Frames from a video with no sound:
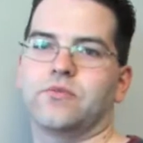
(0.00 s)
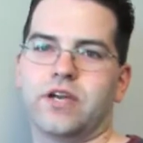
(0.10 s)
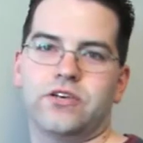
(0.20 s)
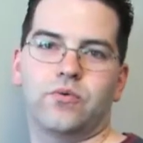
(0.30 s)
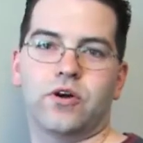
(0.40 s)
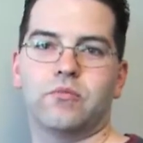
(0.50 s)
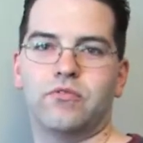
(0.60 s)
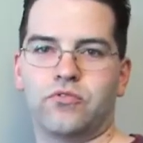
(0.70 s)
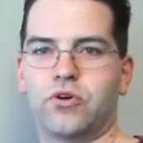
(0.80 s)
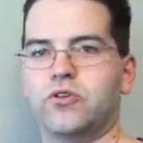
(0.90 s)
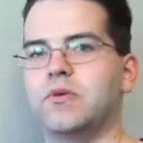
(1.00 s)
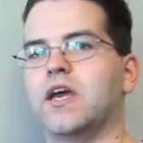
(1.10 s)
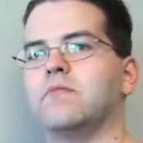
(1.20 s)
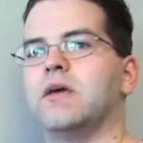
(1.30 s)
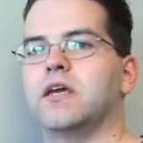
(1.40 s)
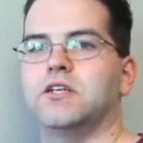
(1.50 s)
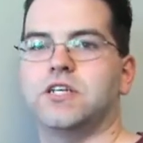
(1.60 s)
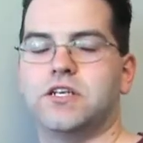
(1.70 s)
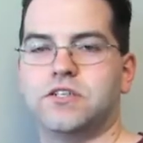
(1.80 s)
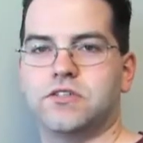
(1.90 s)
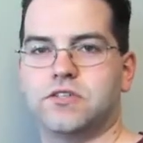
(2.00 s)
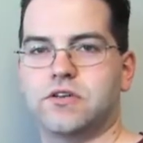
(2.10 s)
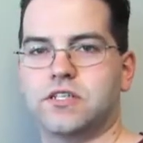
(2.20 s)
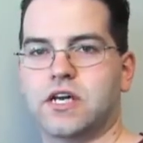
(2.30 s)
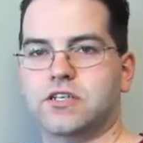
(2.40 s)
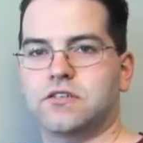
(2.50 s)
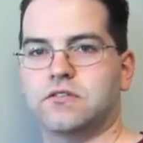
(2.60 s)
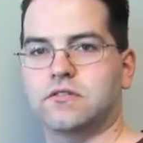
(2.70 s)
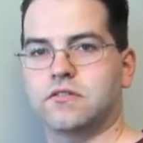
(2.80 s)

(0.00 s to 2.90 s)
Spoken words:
the way you were before you began making changes in the transaction.